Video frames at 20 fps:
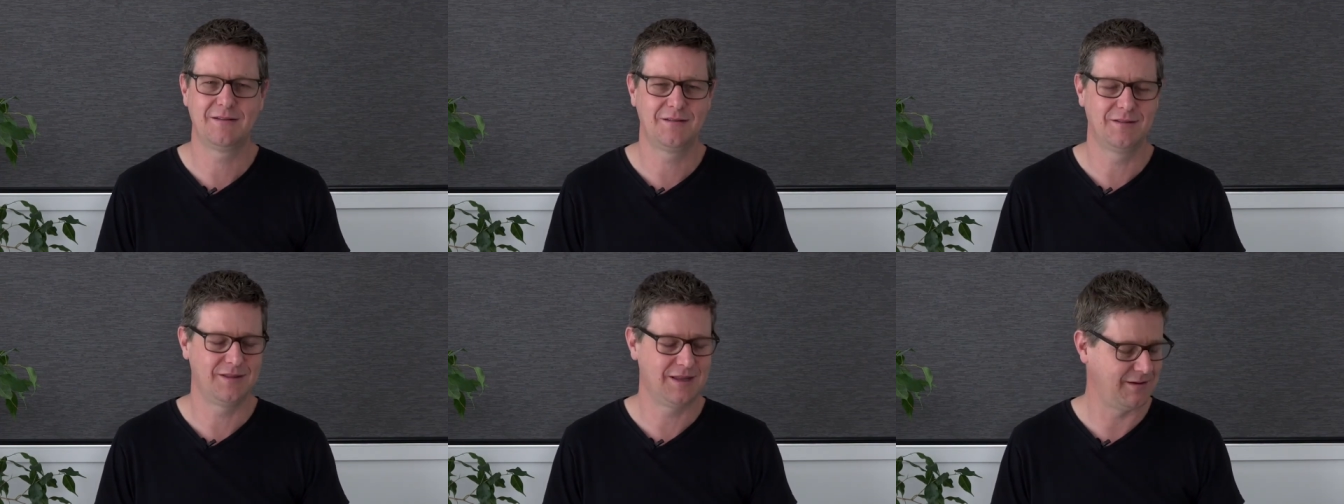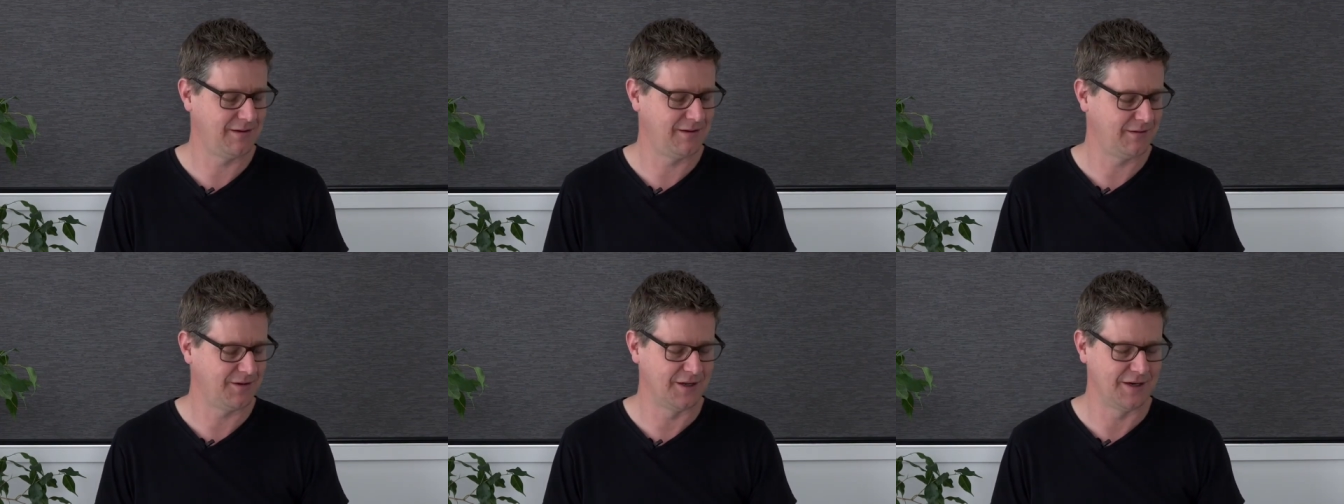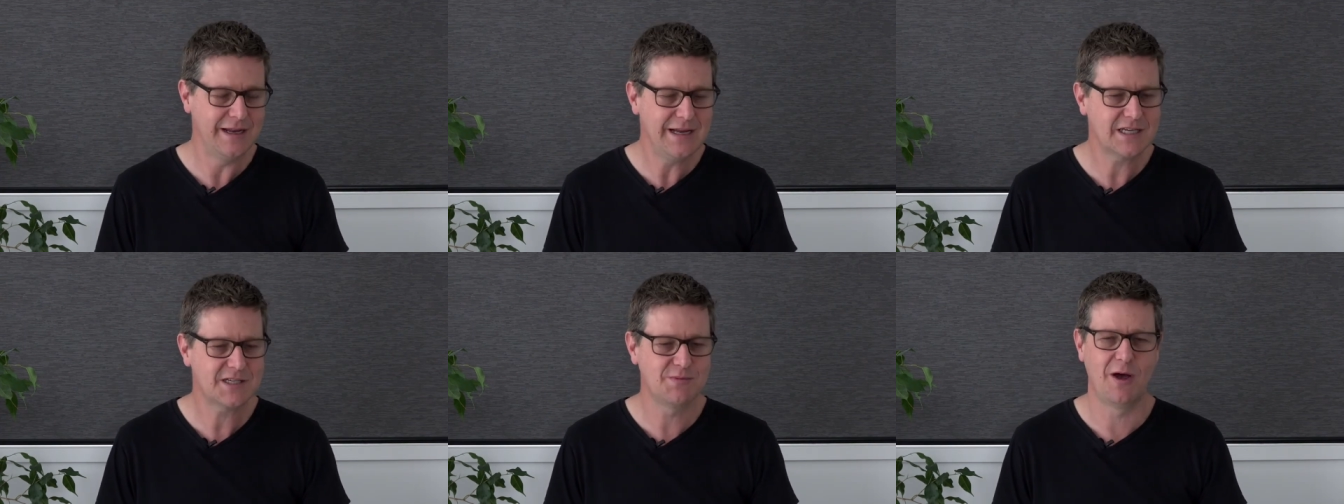then the
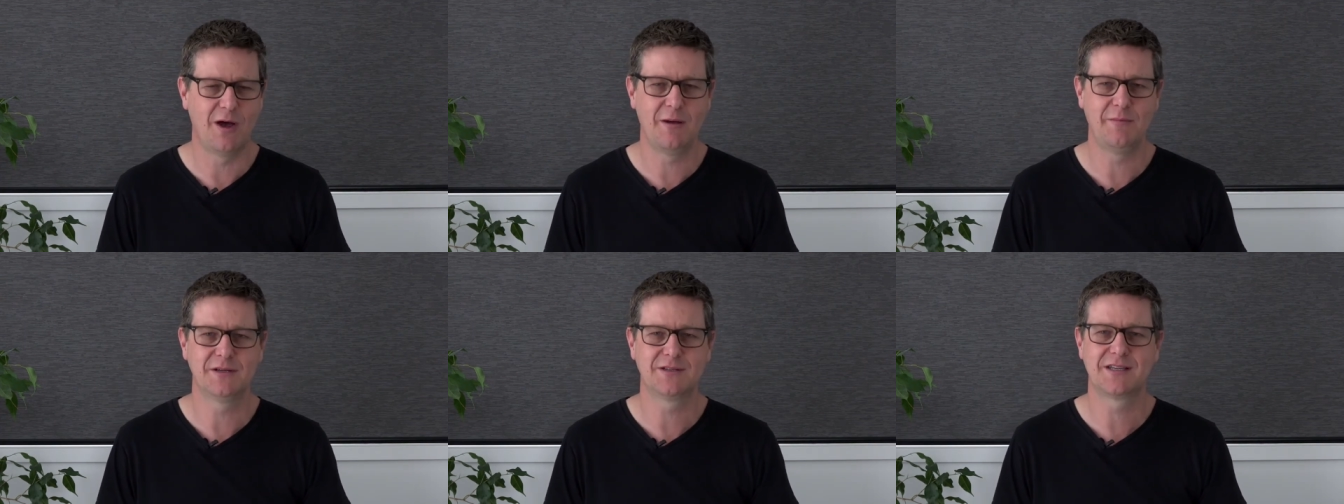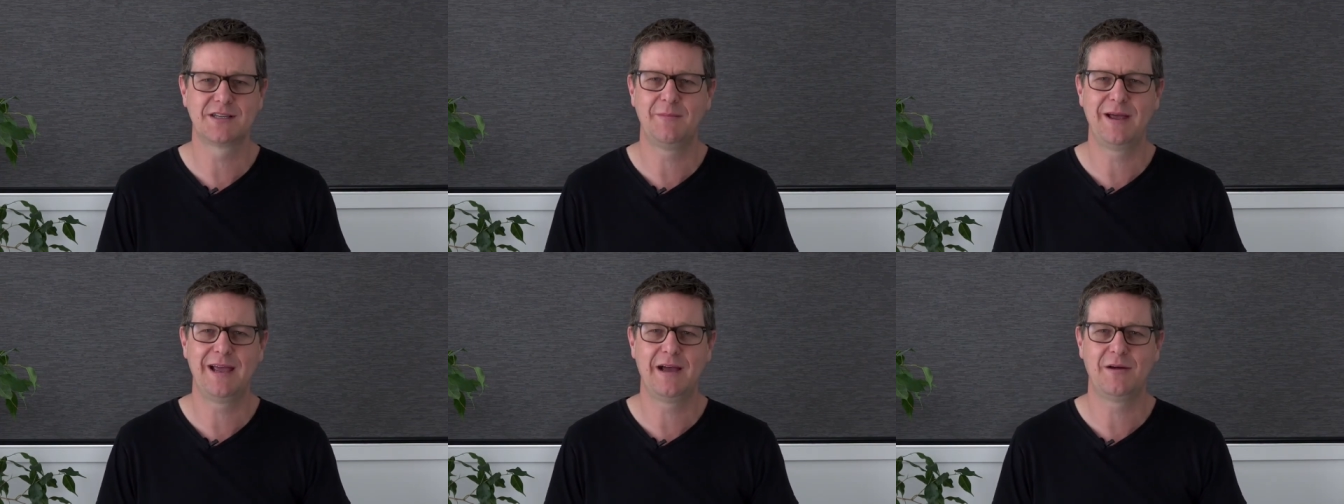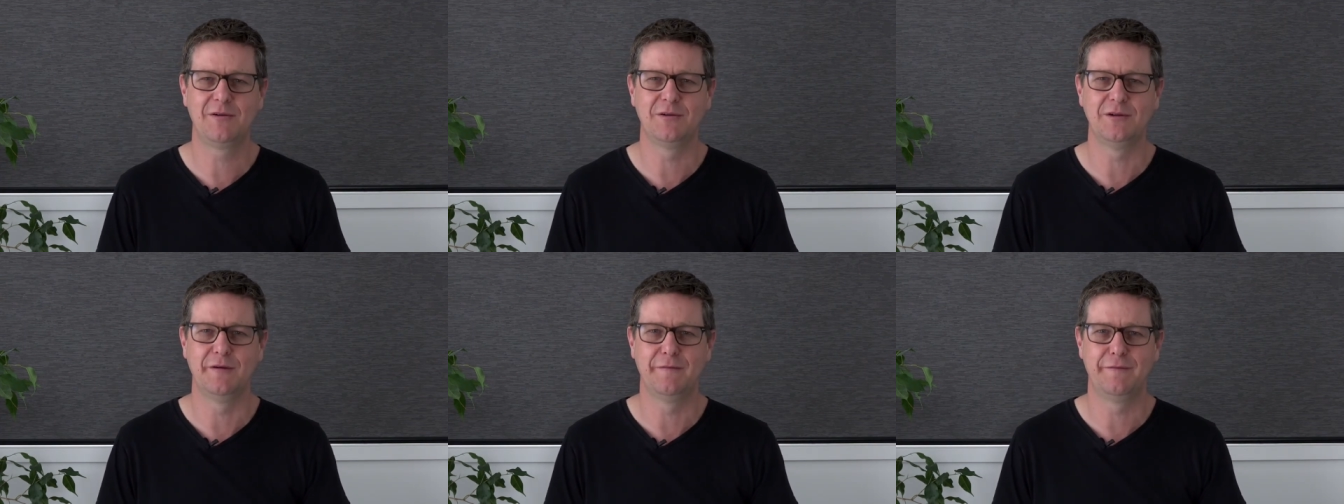next moment
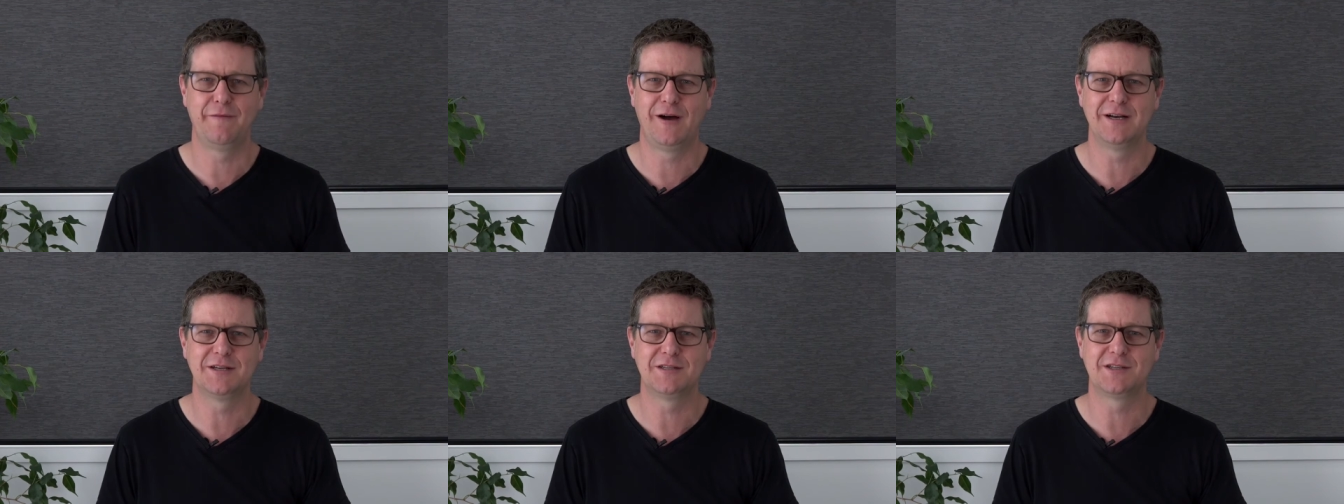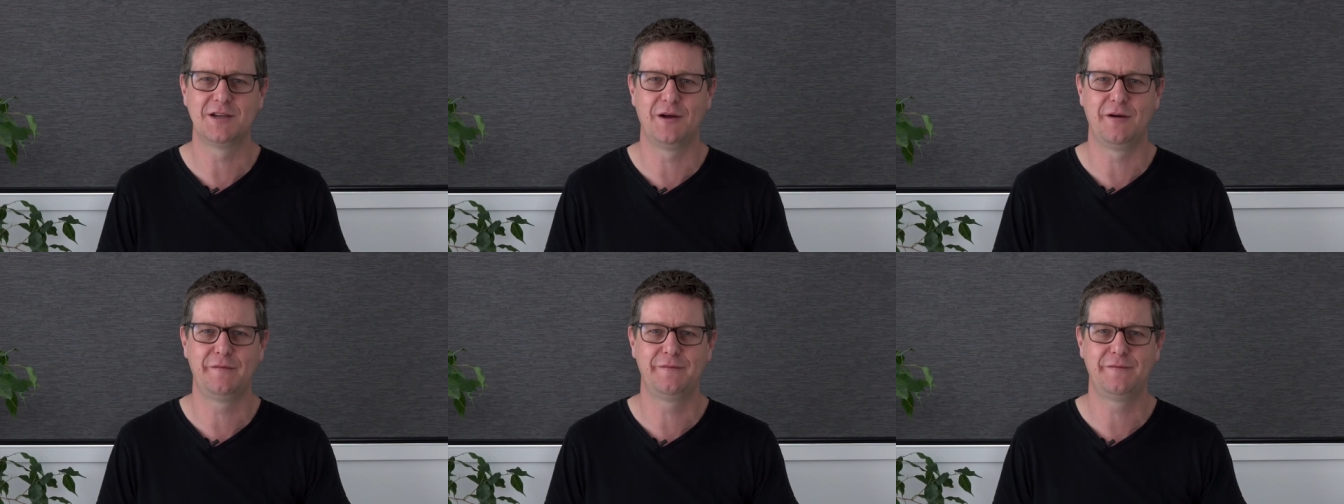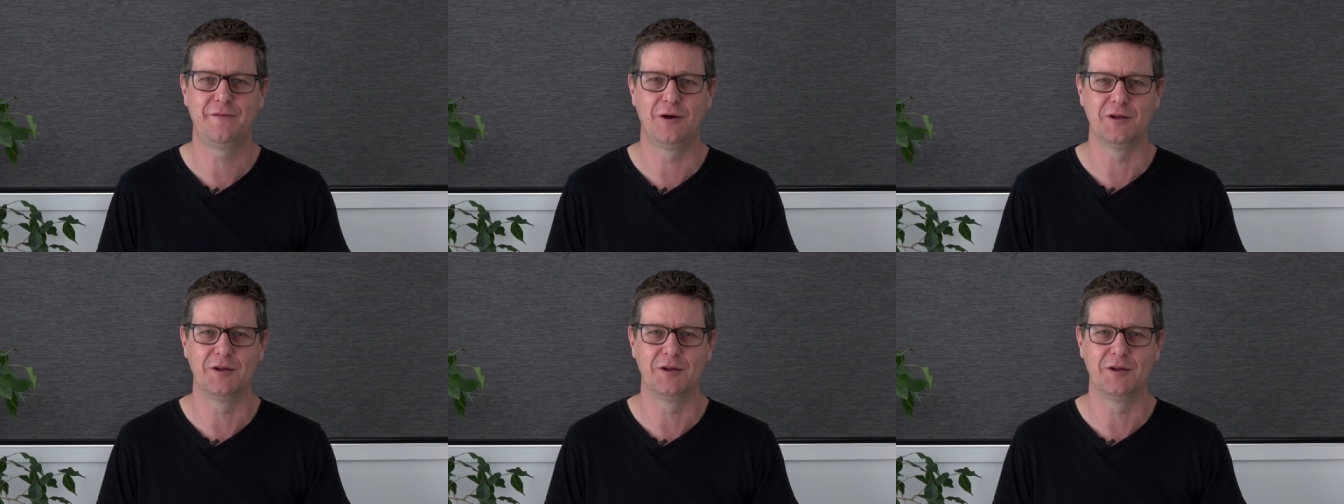somehow you find yourself